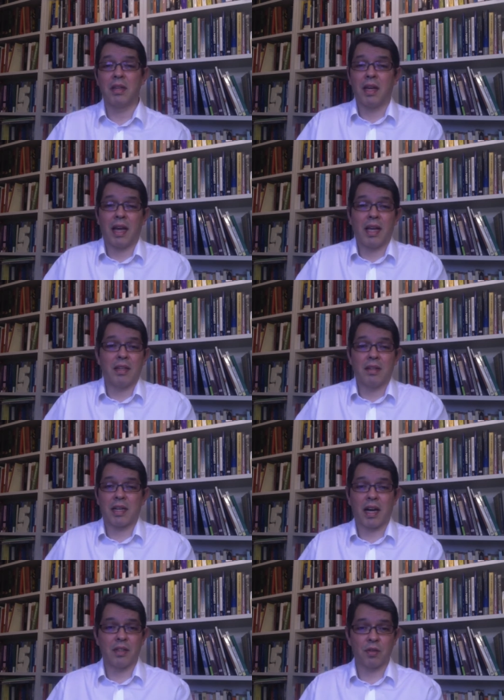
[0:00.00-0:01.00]
any
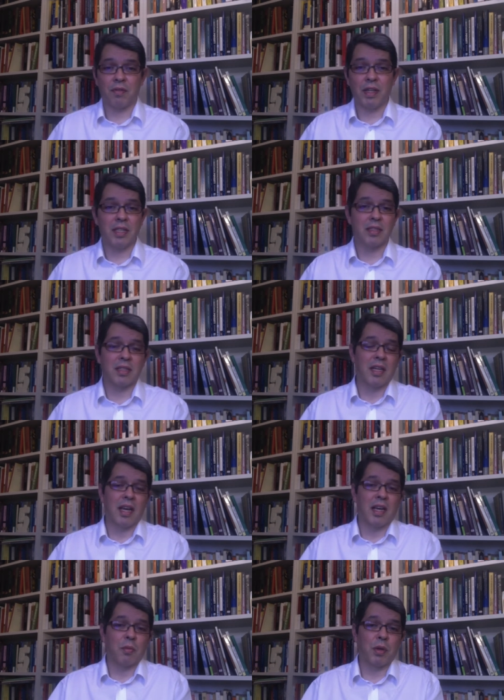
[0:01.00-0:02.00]
kind of list.
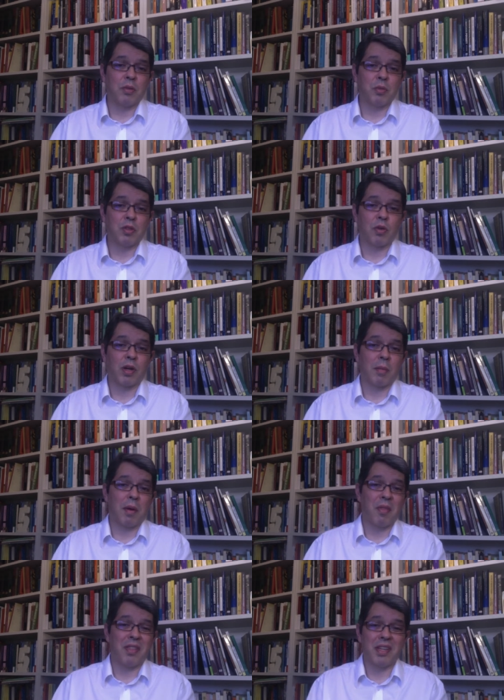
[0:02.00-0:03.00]
And when we talk
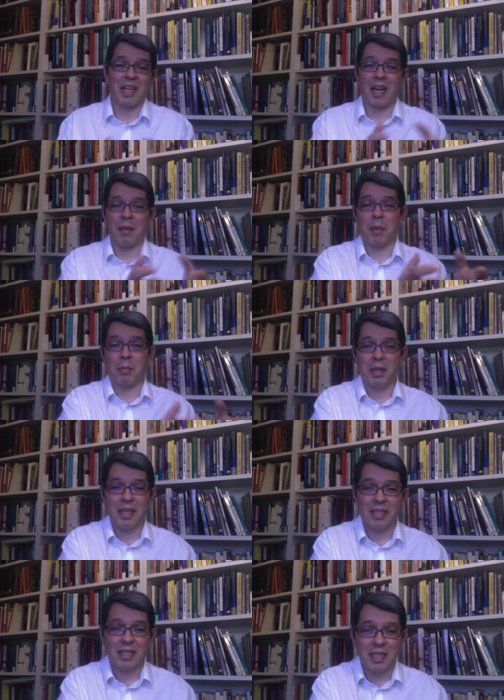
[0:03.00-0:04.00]
about the
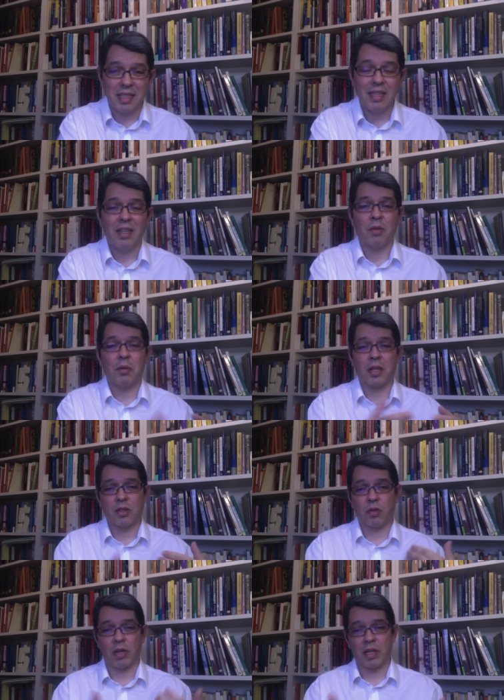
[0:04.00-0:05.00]
capability, we are
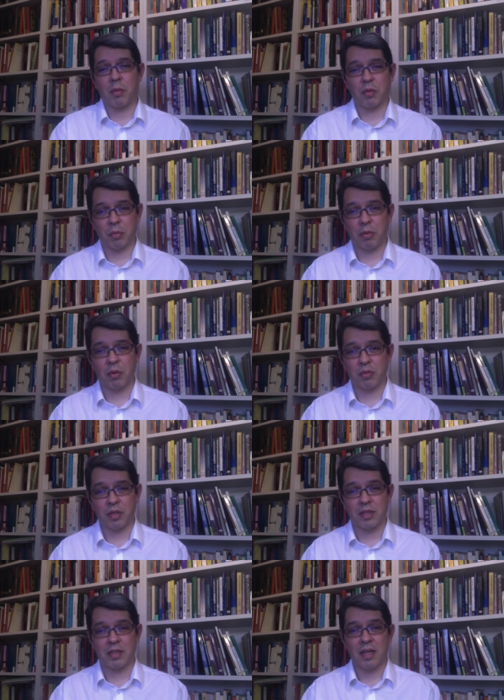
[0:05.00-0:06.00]
talking about the
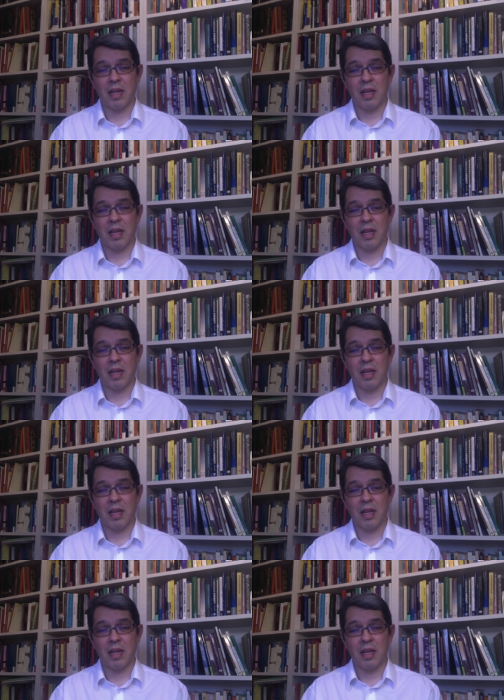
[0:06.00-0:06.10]
process.